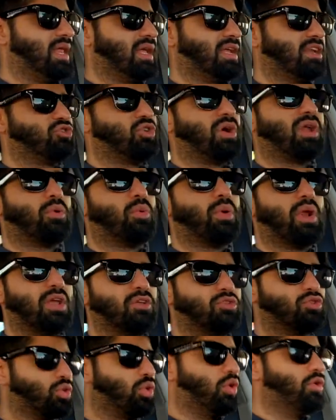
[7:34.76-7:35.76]
try to
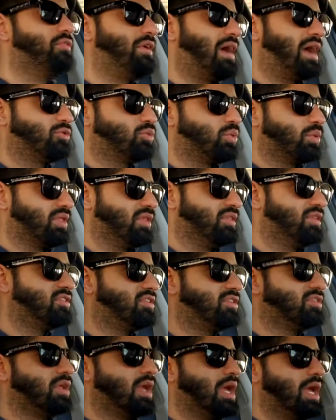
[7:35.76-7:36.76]
race or go fast with it. This
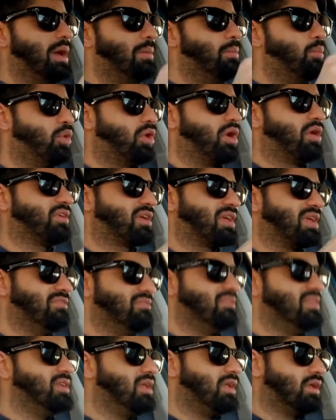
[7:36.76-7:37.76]
is more of a
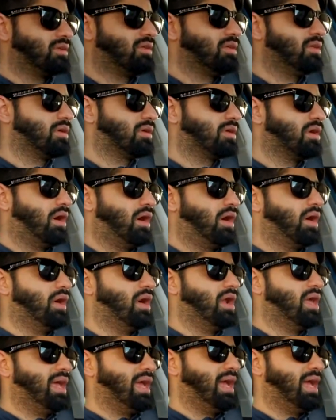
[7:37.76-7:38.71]
convenient car,